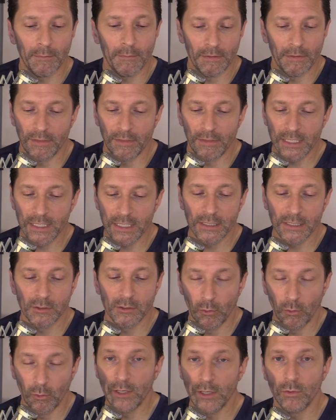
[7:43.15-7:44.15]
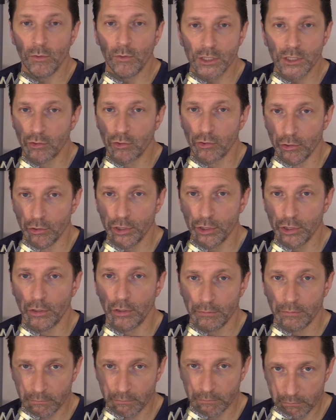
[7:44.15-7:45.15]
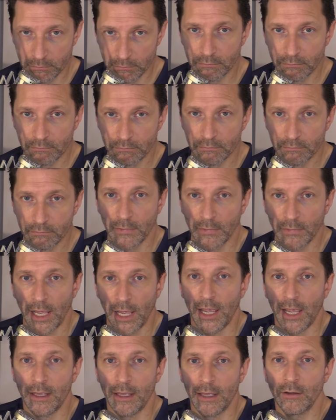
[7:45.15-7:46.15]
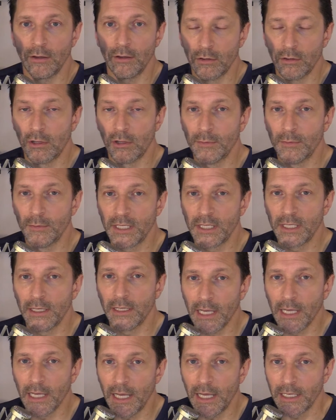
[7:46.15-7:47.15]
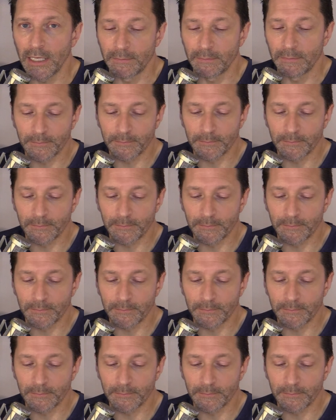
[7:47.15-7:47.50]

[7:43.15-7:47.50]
this win was crucial, and Oklahoma State got it.